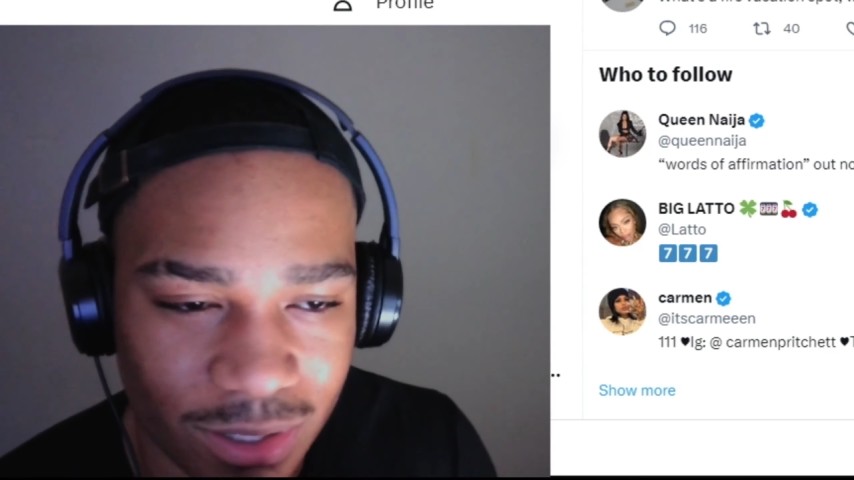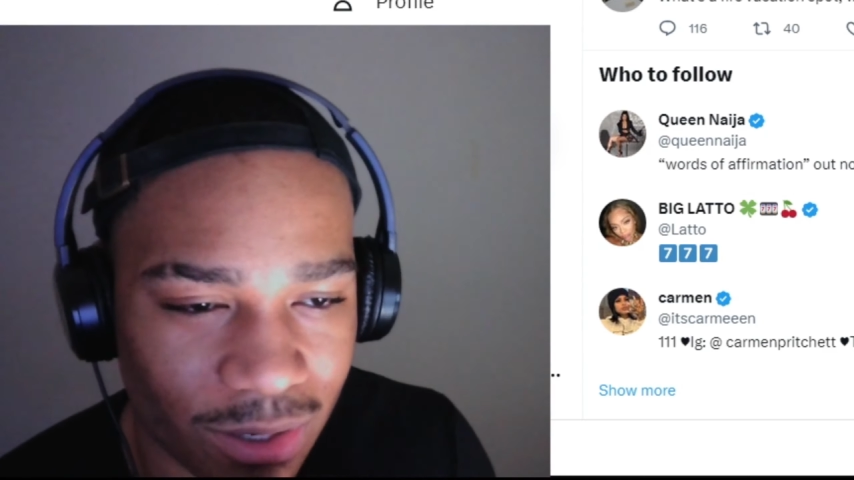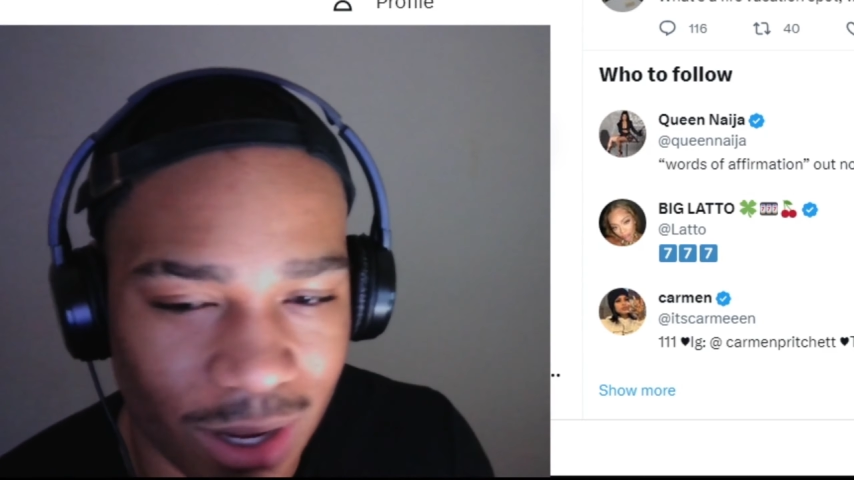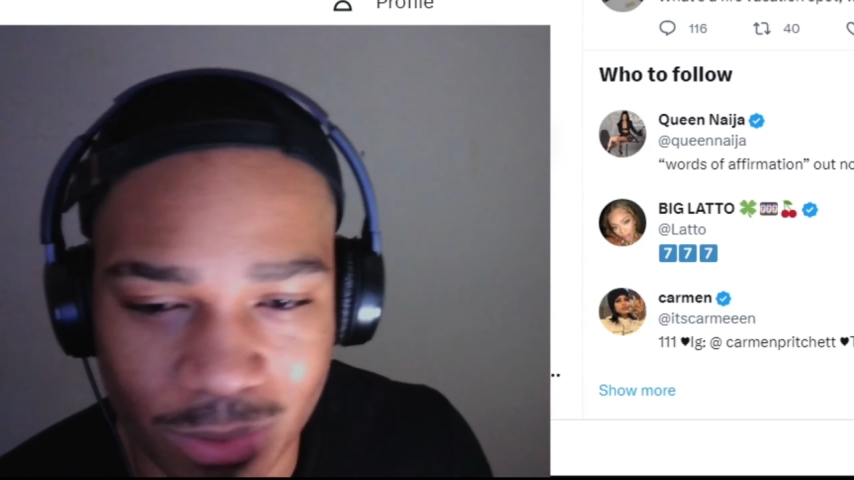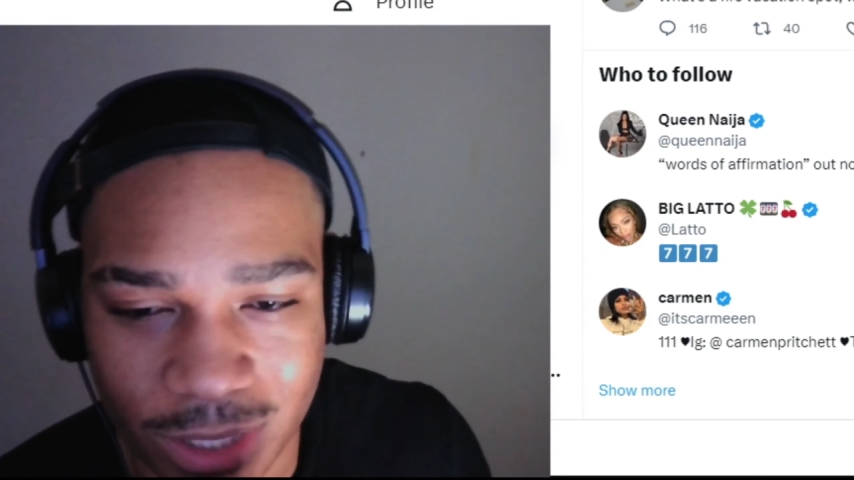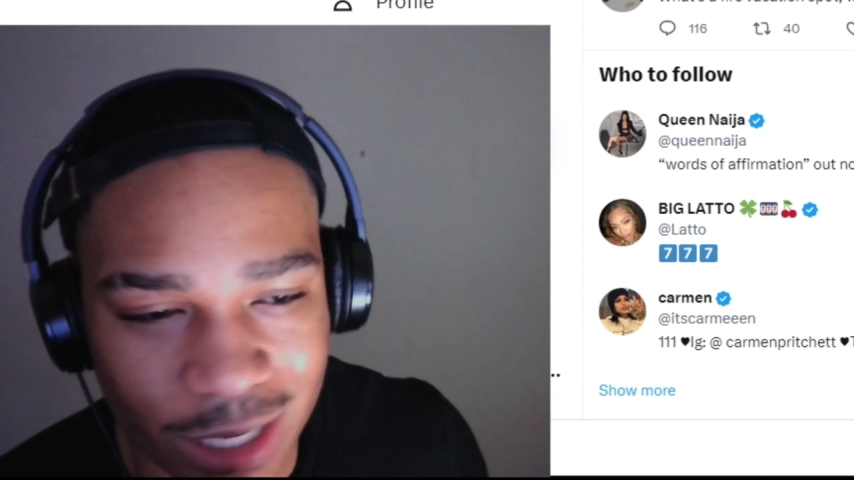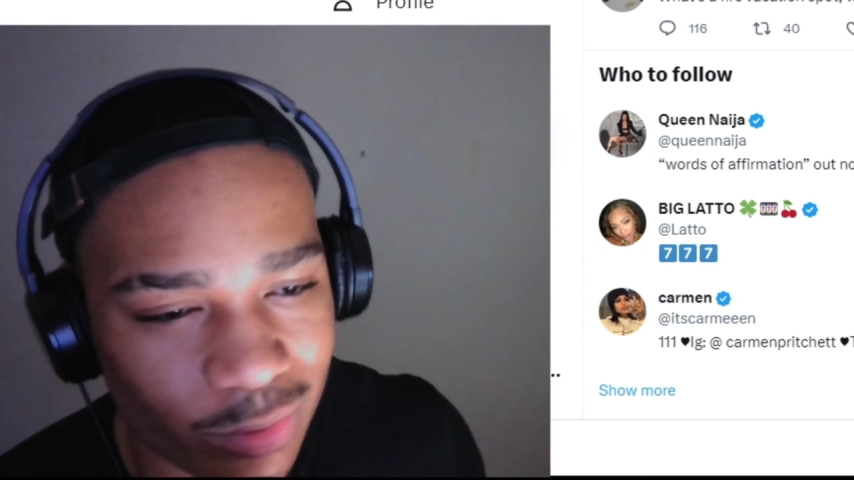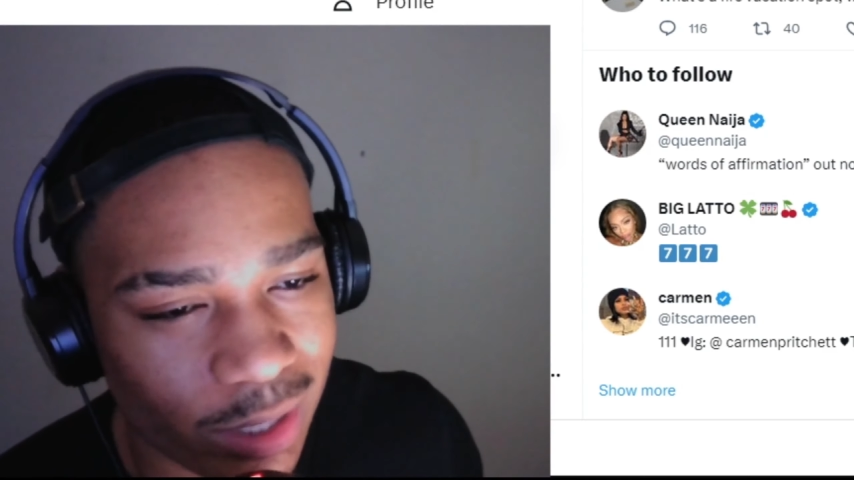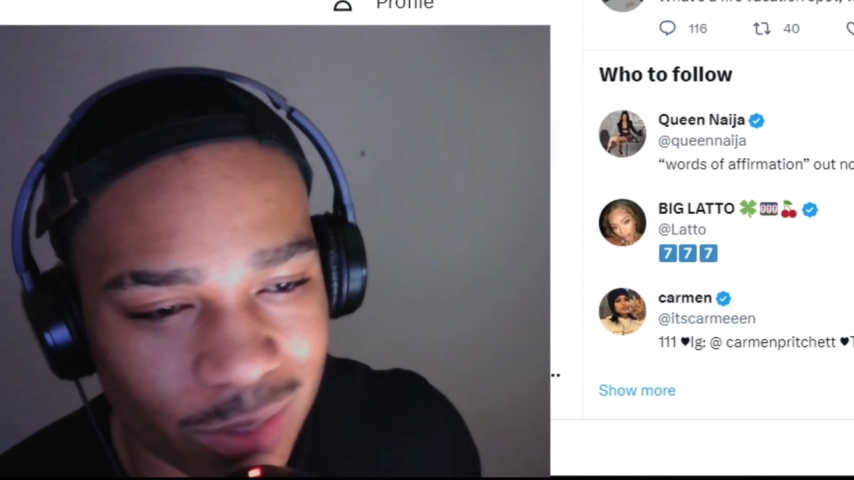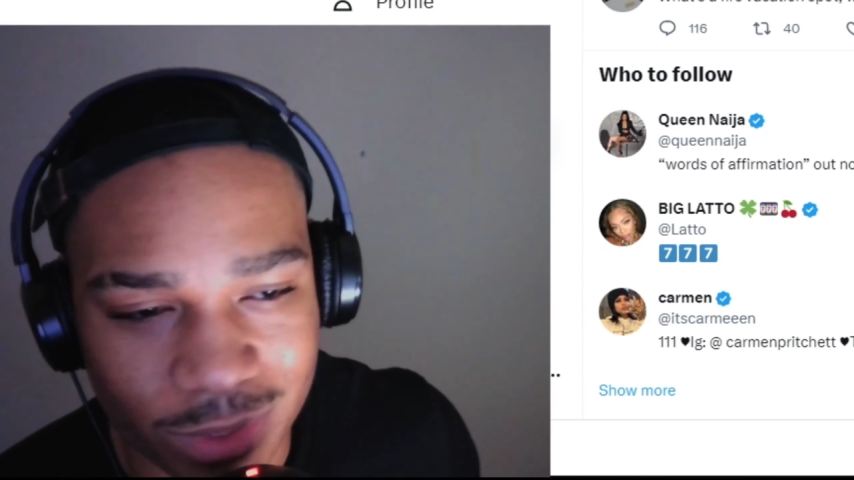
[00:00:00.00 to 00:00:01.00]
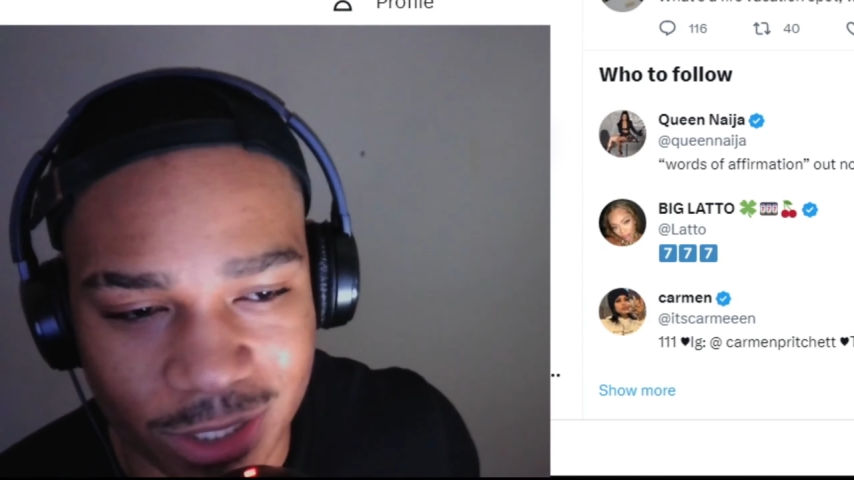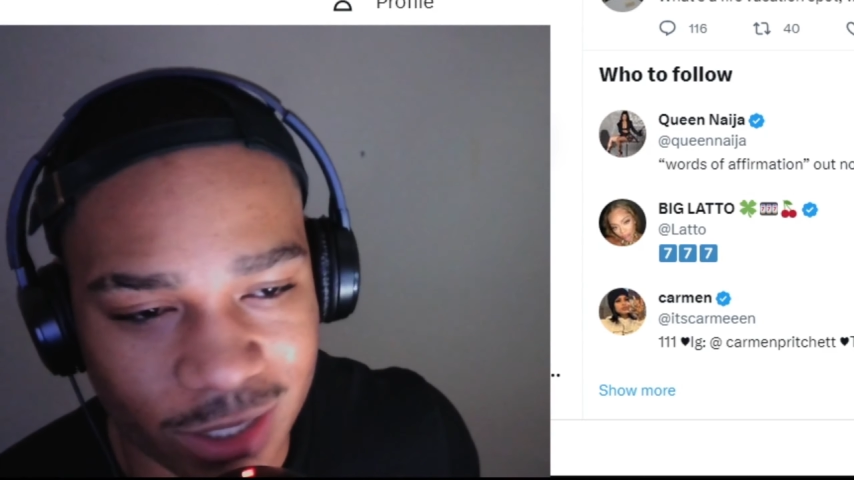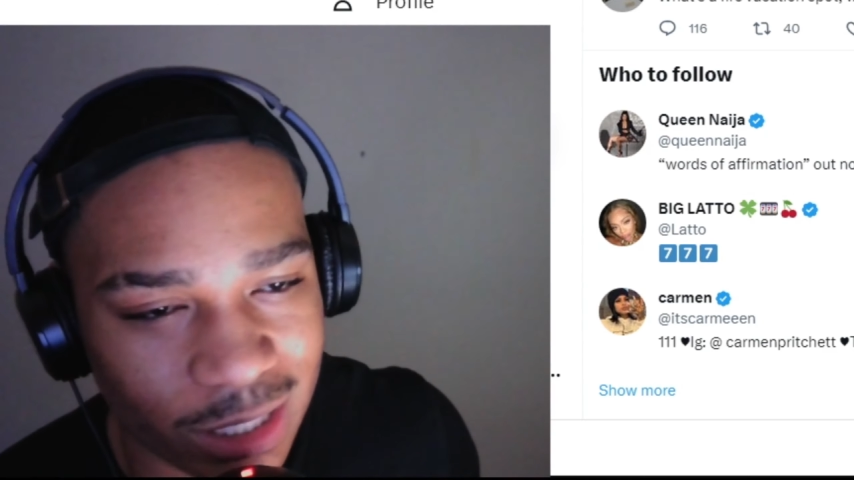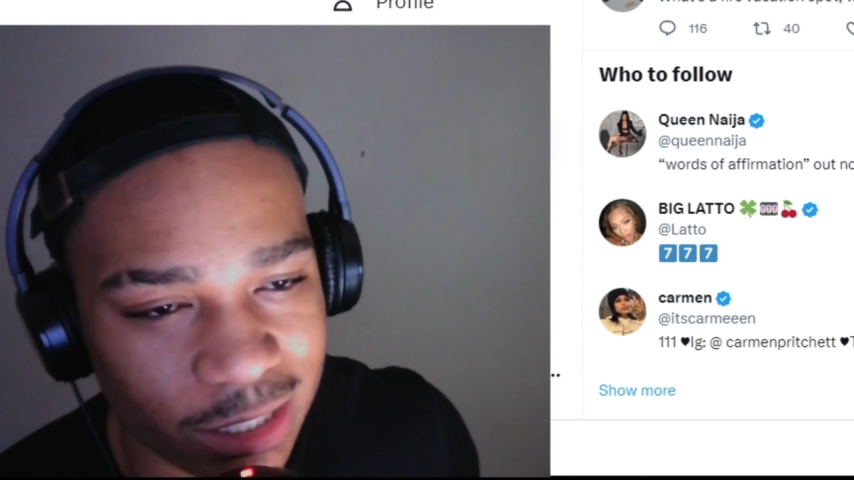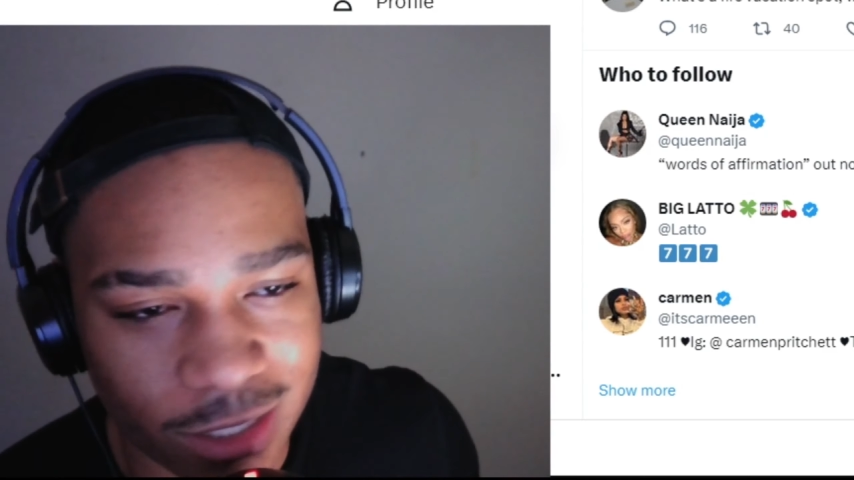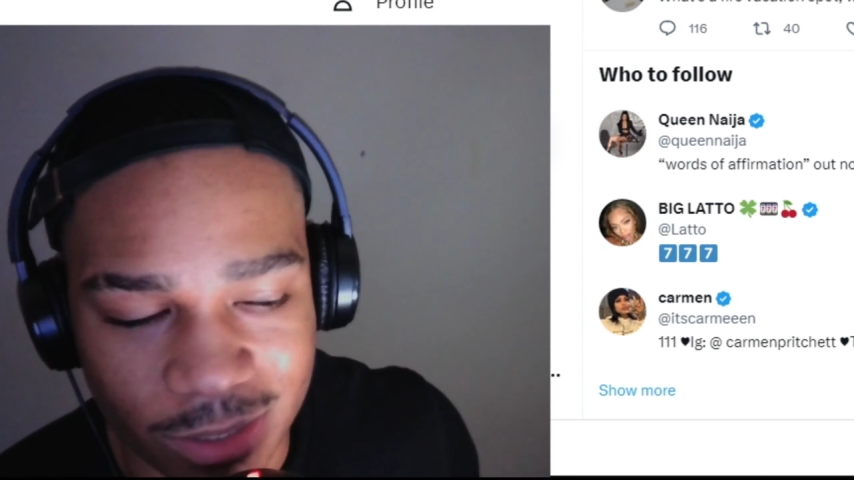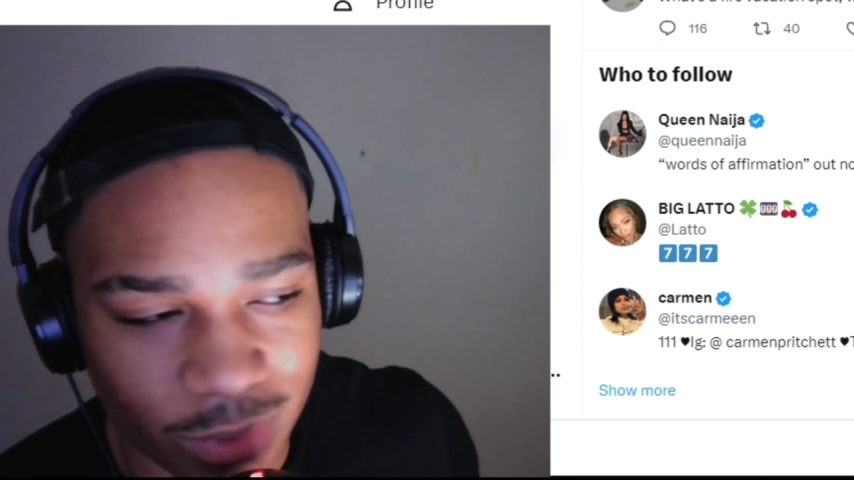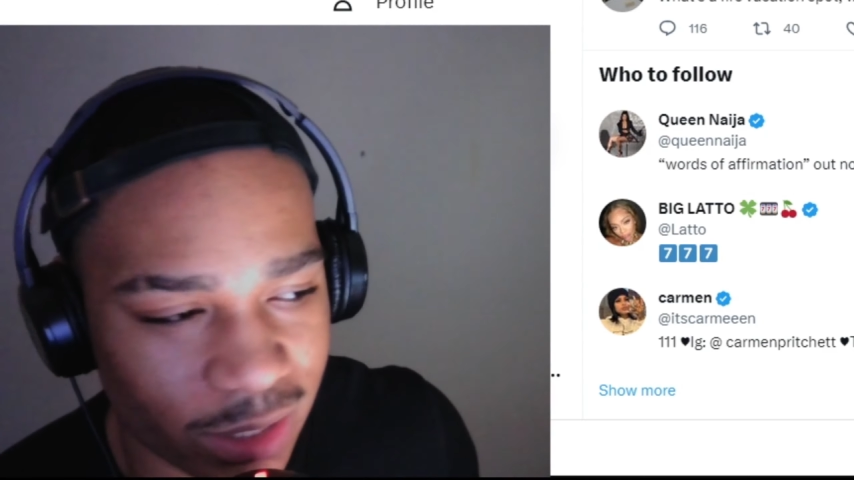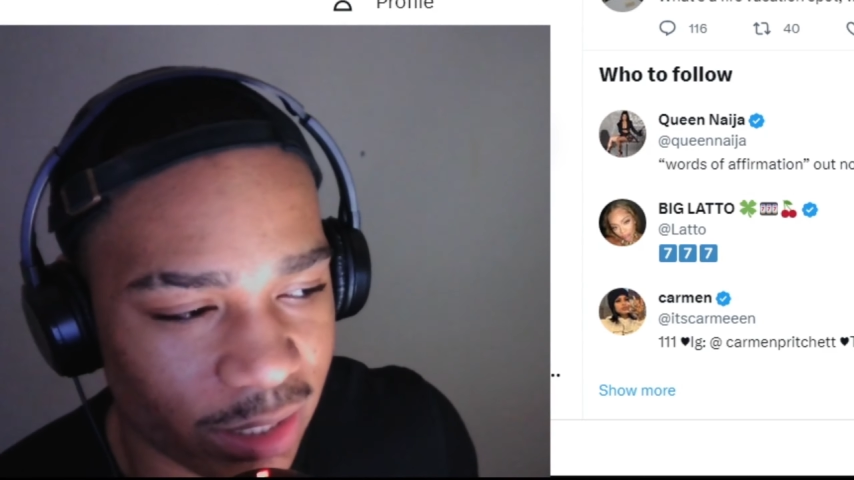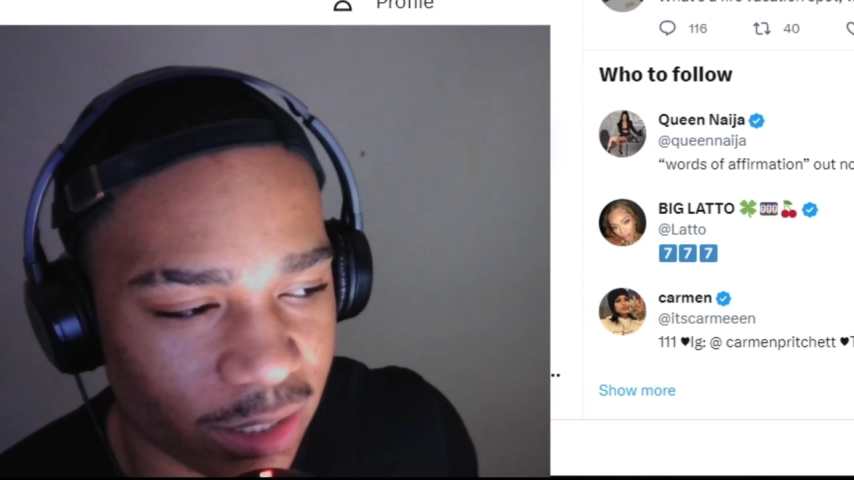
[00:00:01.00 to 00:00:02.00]
I don't think Queen was there, clearly
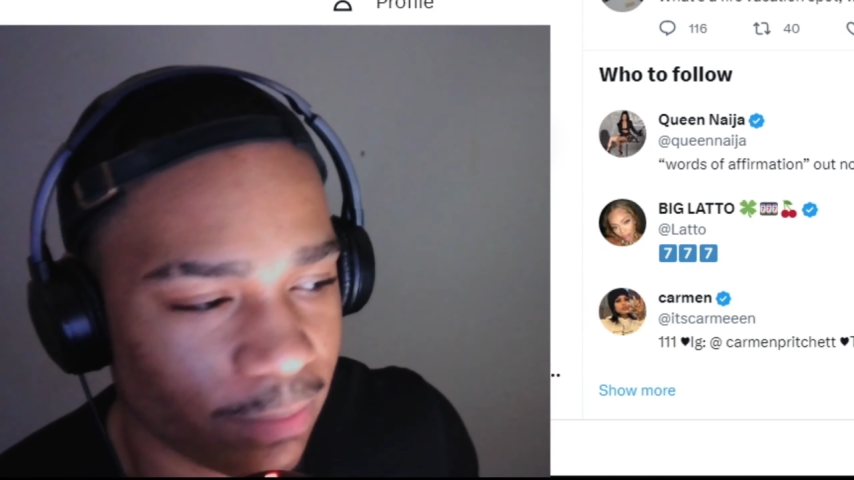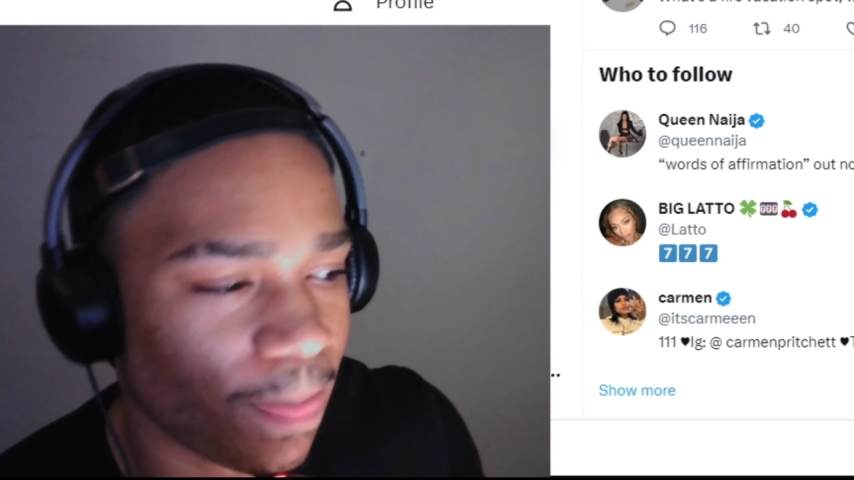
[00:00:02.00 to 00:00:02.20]
wasn't there.